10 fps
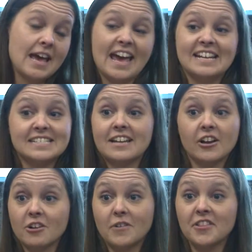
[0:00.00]
And it's not
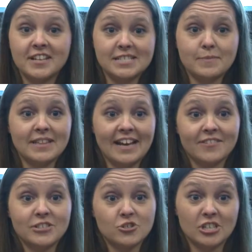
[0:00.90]
our fault that it's been lack
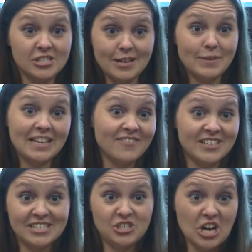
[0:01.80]
of instruction. They've been giving
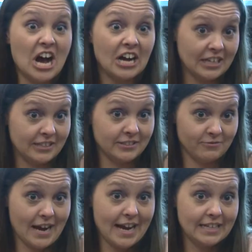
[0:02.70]
us junk,
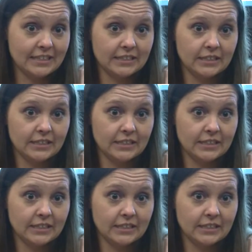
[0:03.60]
right?